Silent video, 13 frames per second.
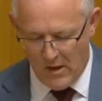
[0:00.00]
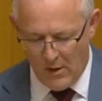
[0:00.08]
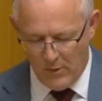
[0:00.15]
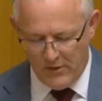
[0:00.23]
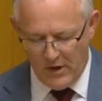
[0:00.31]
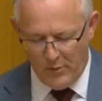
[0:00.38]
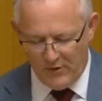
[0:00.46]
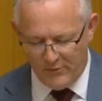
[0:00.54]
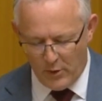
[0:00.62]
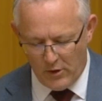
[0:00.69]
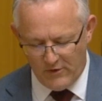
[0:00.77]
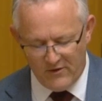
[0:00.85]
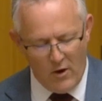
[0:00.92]
But Deputy
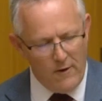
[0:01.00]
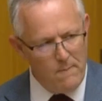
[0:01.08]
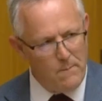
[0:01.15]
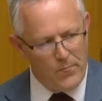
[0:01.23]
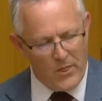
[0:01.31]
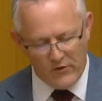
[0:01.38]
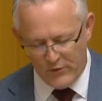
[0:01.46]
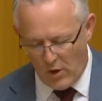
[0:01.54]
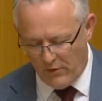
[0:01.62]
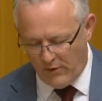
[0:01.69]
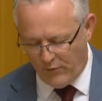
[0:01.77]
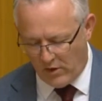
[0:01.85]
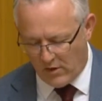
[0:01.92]
Speaker,
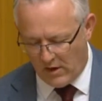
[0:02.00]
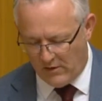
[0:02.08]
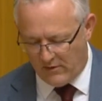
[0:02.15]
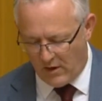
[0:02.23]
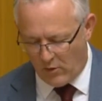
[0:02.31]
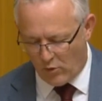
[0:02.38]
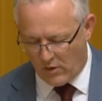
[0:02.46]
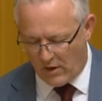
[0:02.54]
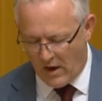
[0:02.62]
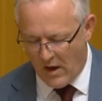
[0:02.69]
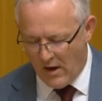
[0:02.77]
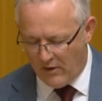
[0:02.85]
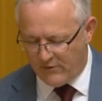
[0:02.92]
scientific integrity
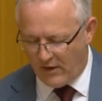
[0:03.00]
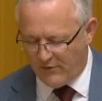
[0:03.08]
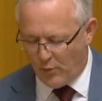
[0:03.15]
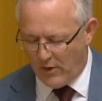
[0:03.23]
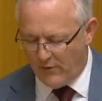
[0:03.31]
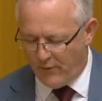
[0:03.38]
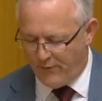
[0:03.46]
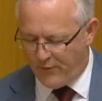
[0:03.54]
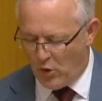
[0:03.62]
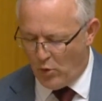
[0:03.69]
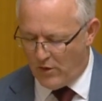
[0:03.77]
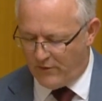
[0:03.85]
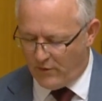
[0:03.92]
is just one of a few
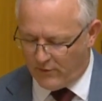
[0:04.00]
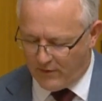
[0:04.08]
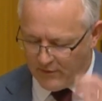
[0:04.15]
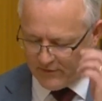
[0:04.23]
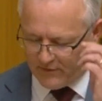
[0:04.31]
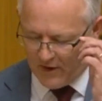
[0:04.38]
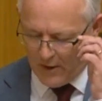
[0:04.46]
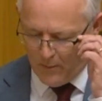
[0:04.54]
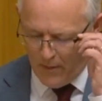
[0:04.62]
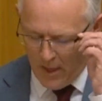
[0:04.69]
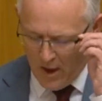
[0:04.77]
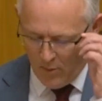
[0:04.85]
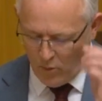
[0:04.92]
issues that STEM
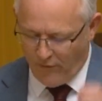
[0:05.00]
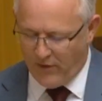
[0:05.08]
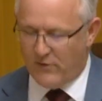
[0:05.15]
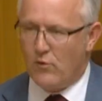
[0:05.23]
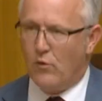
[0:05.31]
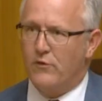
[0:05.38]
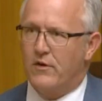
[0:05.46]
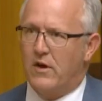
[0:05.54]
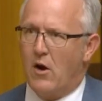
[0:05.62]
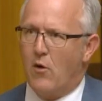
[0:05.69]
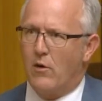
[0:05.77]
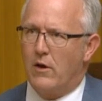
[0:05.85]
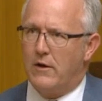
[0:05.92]
professionals are
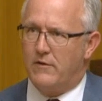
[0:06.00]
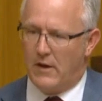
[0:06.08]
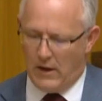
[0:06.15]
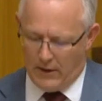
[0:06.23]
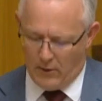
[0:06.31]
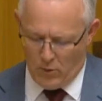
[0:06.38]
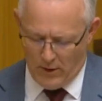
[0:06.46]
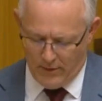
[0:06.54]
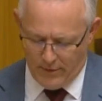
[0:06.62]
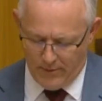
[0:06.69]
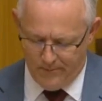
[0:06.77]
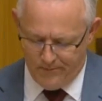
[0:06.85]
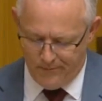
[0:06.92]
currently dealing with.
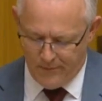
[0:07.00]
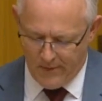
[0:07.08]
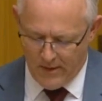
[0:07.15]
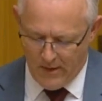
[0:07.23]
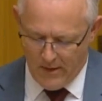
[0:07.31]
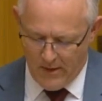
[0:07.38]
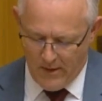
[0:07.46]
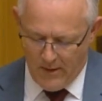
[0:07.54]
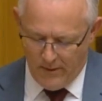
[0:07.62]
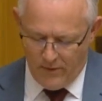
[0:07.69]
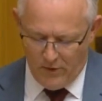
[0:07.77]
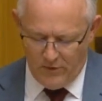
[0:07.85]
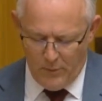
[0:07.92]

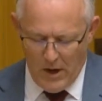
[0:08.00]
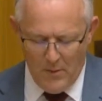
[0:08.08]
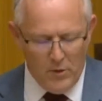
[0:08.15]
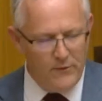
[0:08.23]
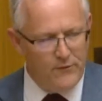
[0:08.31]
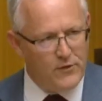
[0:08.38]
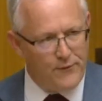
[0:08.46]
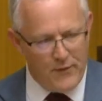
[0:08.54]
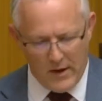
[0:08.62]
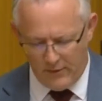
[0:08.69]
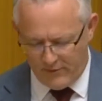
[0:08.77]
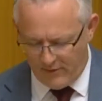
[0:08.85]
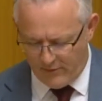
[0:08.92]
The Department of
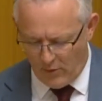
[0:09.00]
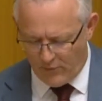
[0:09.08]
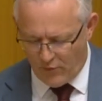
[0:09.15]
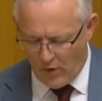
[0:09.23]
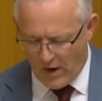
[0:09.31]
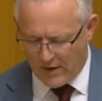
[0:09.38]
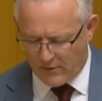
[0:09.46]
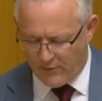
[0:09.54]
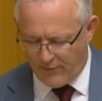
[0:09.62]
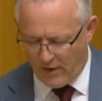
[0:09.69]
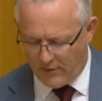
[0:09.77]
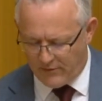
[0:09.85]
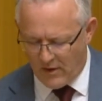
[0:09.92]
Defence is on track to
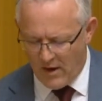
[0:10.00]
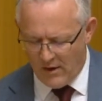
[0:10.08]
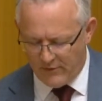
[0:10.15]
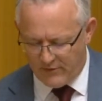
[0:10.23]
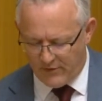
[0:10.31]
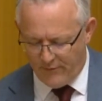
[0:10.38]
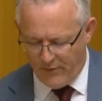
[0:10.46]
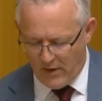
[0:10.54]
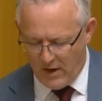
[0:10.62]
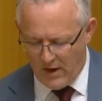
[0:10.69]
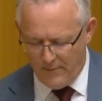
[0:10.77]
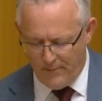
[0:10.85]
face severe,